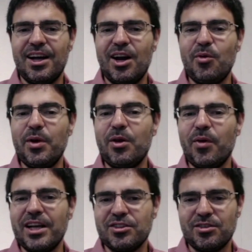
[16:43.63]

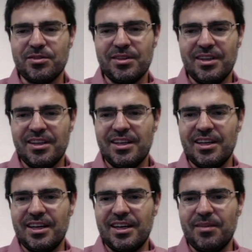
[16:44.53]
regression
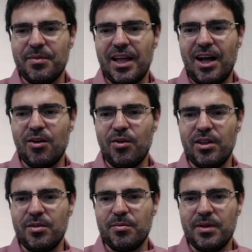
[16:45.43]

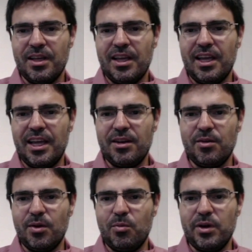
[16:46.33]
algorithm
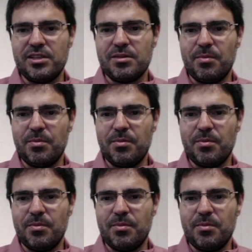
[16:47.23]
in which,